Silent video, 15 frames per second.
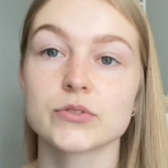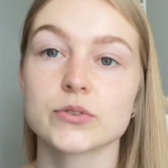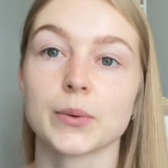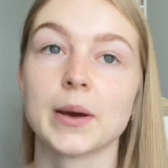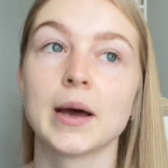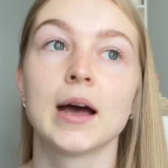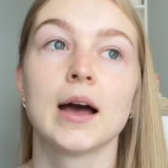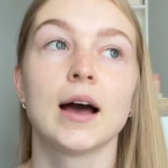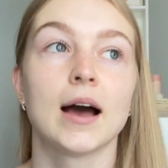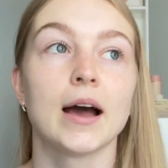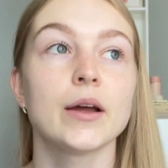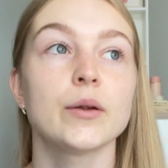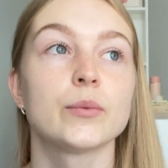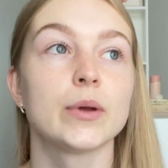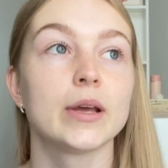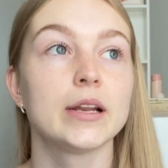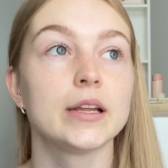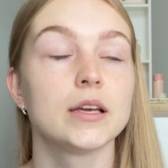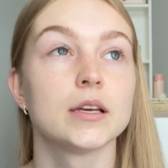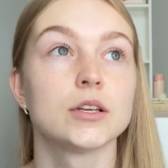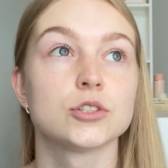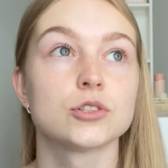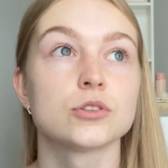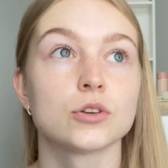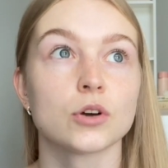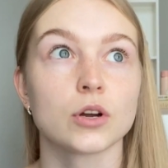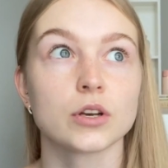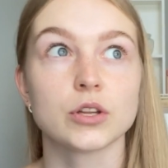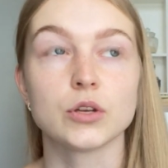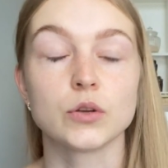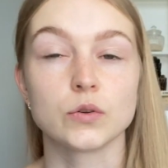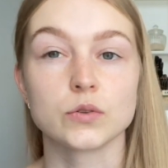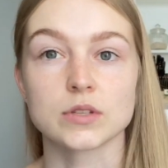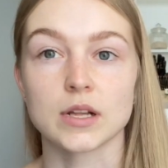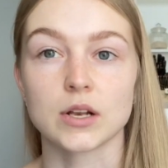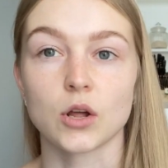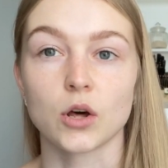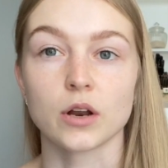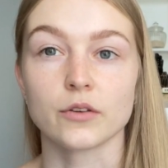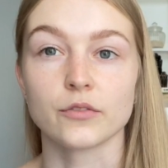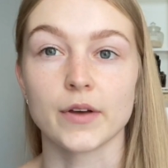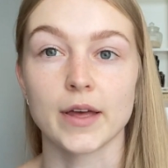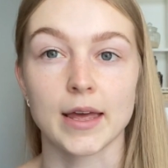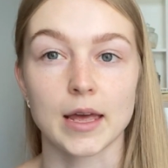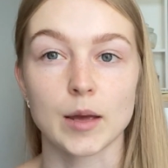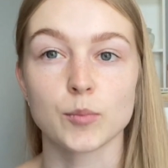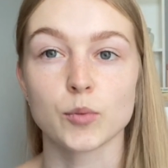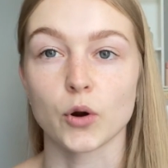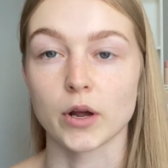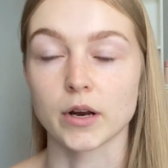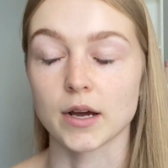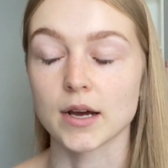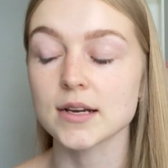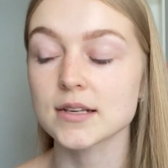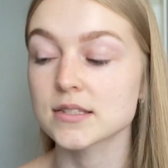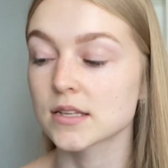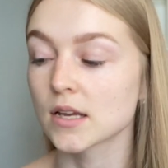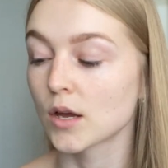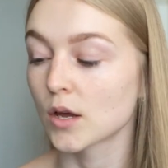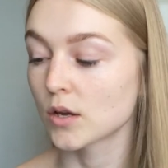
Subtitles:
So I really do not use a lot of hair products,